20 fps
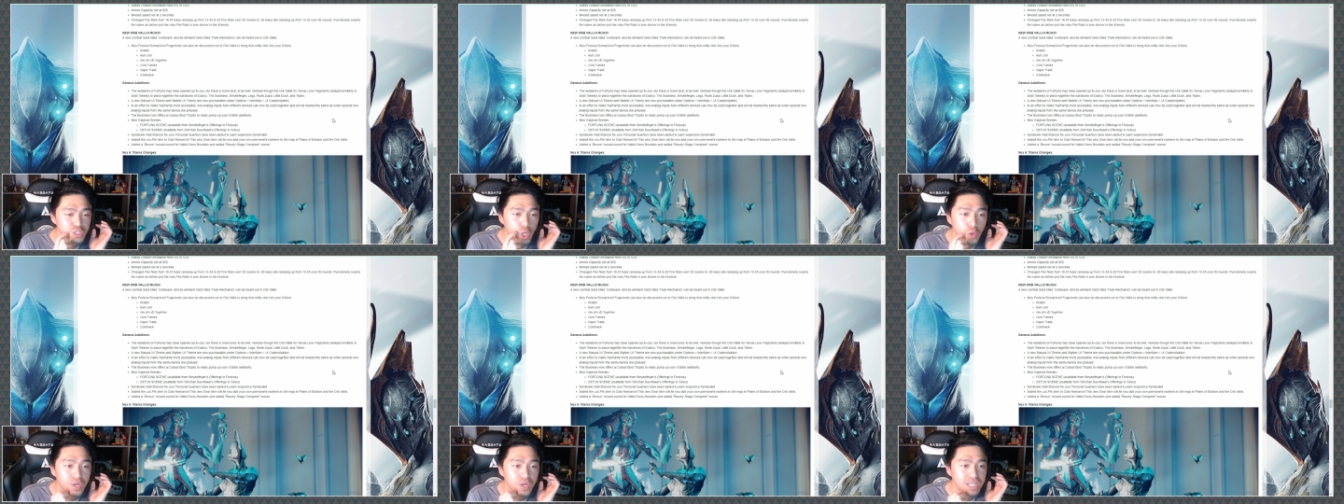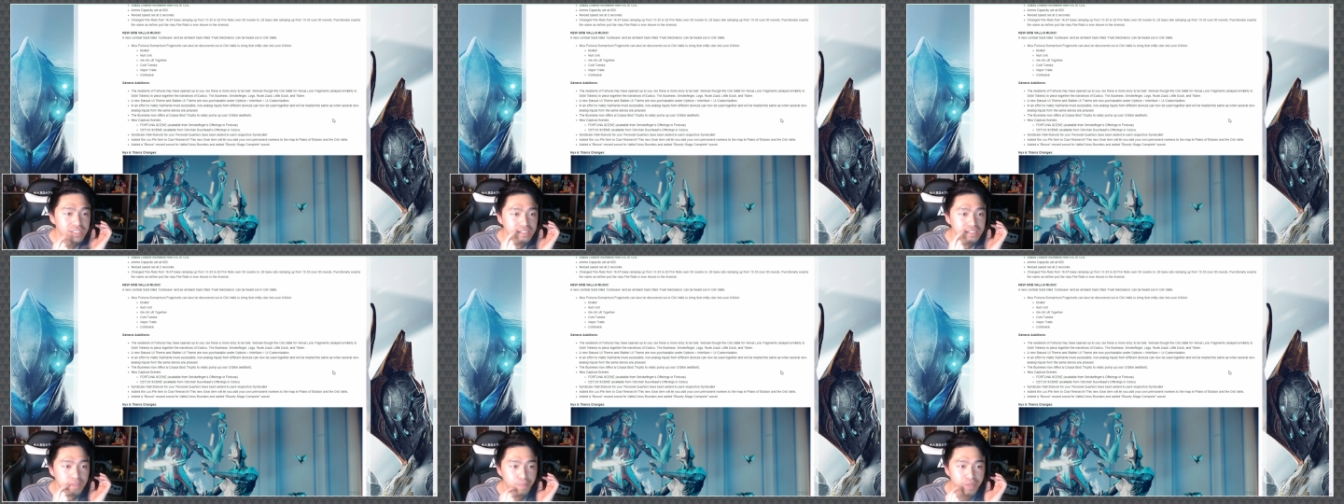
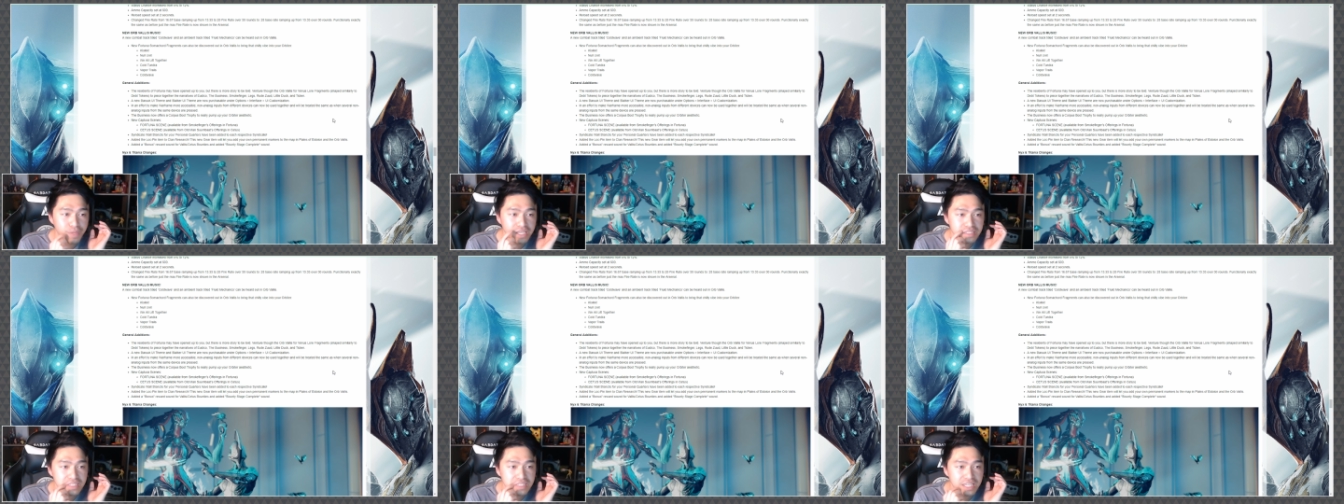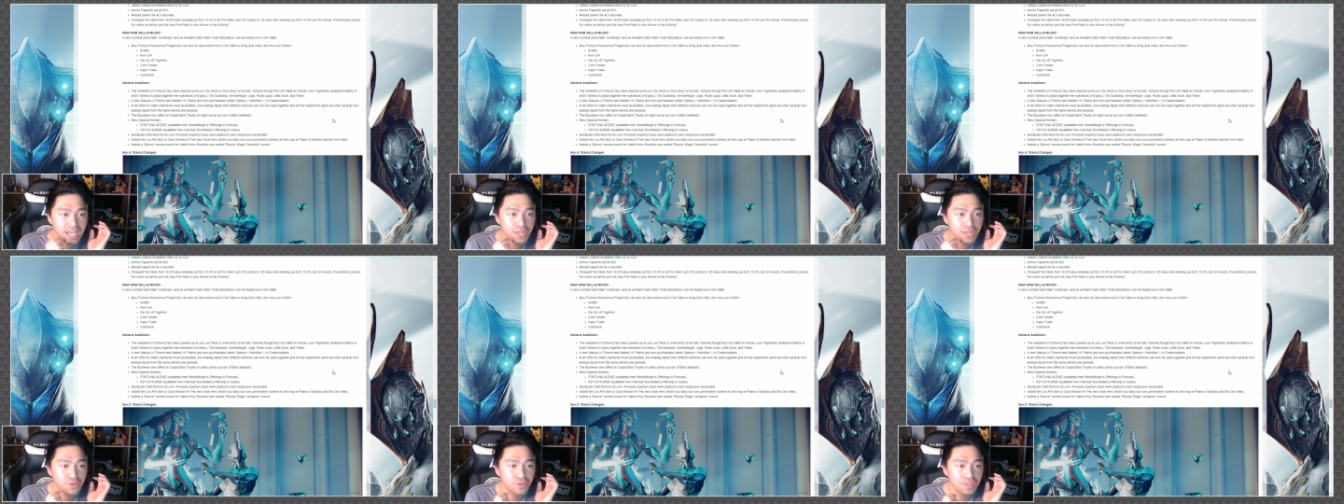tokens to piece
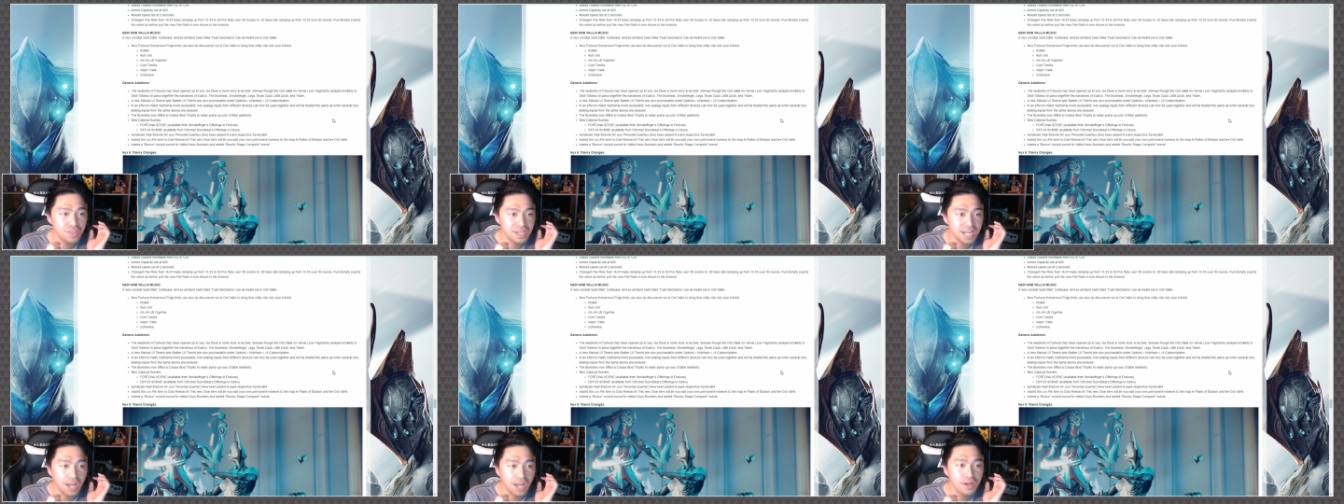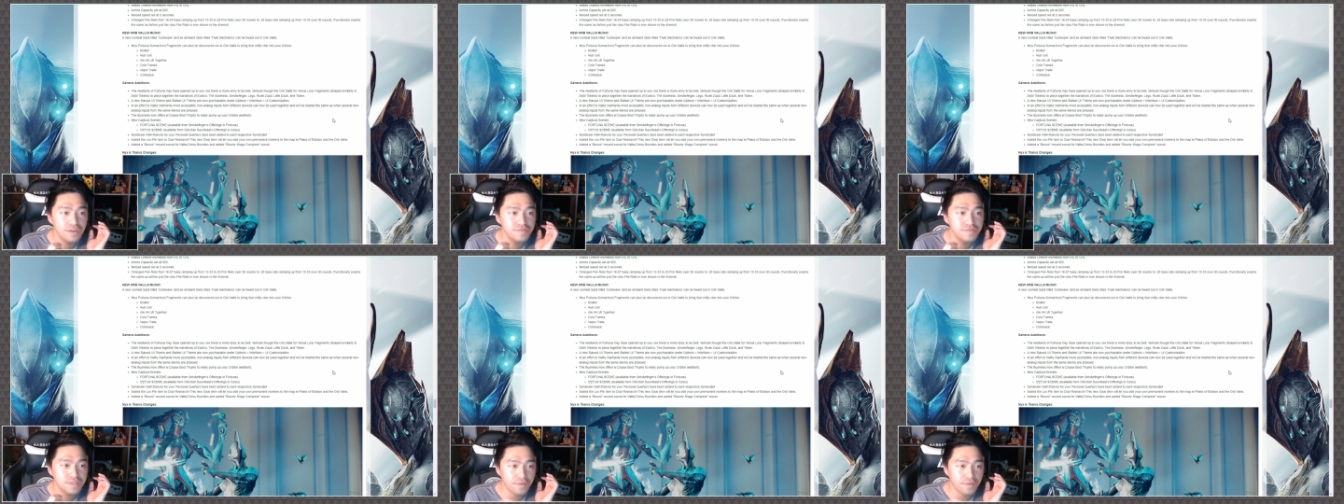together the
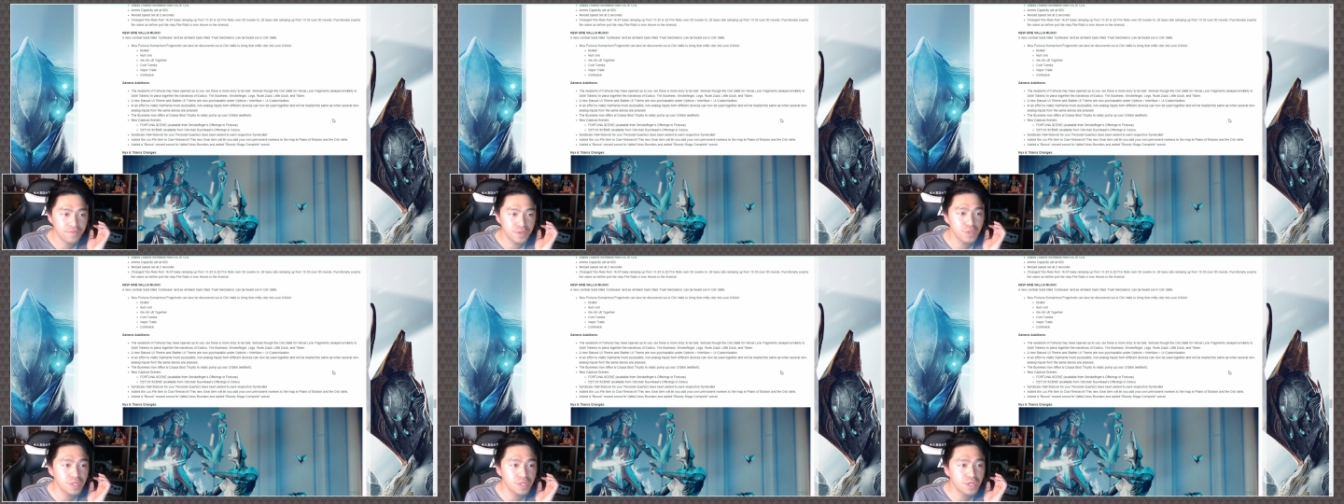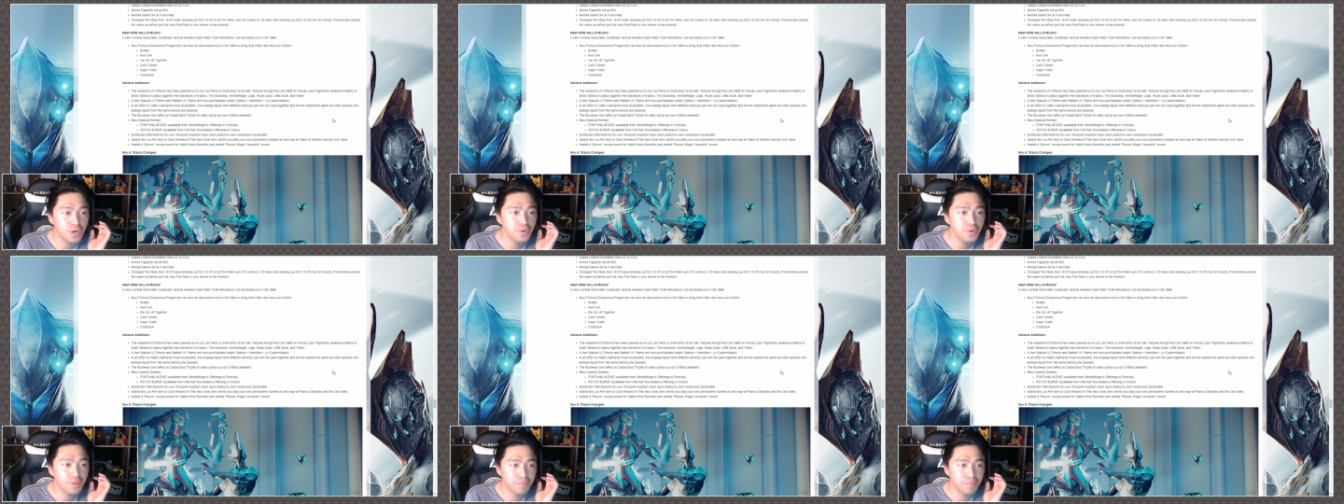narratives of Eudico,